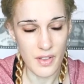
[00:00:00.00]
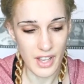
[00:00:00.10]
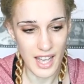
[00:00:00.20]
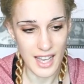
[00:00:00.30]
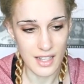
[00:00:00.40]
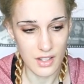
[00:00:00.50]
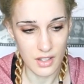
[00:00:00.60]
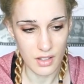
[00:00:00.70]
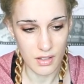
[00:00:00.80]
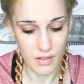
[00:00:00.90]
had
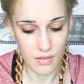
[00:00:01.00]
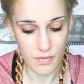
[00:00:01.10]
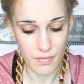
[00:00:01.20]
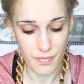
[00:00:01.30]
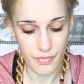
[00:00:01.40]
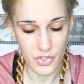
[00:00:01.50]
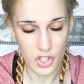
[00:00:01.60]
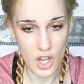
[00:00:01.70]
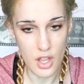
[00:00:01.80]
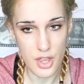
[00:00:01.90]

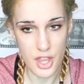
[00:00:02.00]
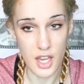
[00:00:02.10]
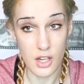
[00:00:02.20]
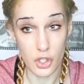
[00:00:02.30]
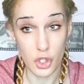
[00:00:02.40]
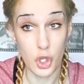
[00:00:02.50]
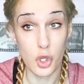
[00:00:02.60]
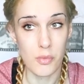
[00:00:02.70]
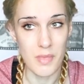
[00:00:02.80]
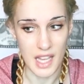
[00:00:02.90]
certain things
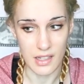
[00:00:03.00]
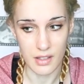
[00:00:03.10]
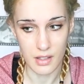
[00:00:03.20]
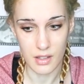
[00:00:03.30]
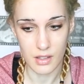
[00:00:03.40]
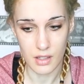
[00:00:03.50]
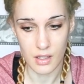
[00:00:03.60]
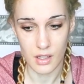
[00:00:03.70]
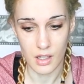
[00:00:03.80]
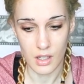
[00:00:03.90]
to miss.
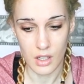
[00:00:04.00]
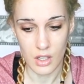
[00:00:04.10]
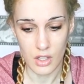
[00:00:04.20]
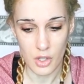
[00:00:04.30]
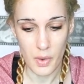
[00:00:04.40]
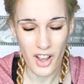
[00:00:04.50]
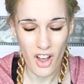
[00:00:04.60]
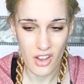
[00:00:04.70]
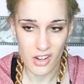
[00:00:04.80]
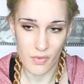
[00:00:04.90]
So I
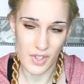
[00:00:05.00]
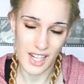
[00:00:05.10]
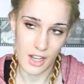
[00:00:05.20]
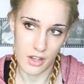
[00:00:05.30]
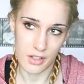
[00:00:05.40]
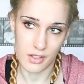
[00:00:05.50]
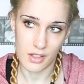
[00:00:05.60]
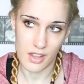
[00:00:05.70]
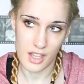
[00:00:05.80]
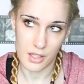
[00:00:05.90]
can't really answer
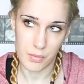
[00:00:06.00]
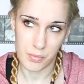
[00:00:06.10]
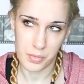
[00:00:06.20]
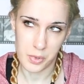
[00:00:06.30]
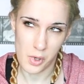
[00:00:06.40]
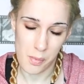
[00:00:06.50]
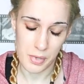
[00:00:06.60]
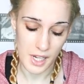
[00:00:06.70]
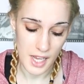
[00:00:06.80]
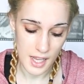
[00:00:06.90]
this
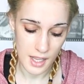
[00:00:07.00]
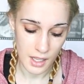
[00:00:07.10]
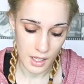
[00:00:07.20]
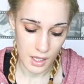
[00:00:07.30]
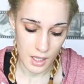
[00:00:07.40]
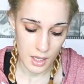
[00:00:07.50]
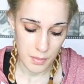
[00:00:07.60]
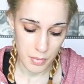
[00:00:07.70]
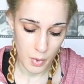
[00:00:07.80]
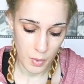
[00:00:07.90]
properly.
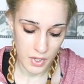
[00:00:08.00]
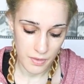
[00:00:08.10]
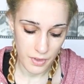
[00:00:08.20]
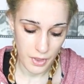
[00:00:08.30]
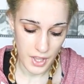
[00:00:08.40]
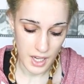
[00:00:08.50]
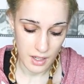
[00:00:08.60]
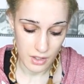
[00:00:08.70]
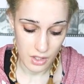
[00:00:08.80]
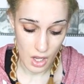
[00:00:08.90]
But one of the
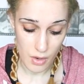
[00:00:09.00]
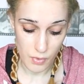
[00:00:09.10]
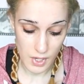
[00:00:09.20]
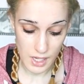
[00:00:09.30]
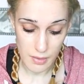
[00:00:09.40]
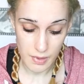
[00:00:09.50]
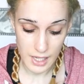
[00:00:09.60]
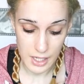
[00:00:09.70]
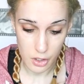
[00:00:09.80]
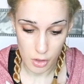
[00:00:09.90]
things that I really,
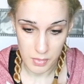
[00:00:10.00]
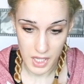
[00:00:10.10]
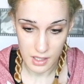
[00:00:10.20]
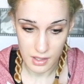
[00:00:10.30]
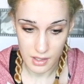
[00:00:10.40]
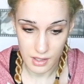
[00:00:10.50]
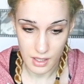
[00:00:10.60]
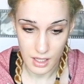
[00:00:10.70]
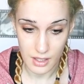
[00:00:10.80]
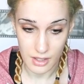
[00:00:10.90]
really do miss
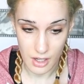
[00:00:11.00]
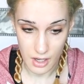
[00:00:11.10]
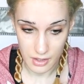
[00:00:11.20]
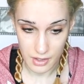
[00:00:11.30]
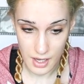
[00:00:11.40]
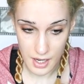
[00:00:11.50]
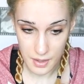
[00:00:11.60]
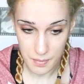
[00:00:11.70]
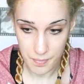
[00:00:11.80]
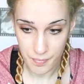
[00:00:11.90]
is dancing
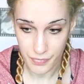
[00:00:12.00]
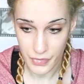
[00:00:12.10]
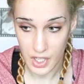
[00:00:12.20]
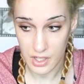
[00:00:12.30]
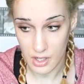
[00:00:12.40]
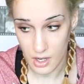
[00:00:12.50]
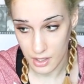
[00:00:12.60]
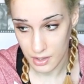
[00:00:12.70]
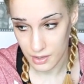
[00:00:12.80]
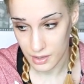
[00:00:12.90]
and
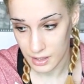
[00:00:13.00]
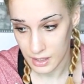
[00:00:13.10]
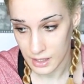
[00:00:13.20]
dance.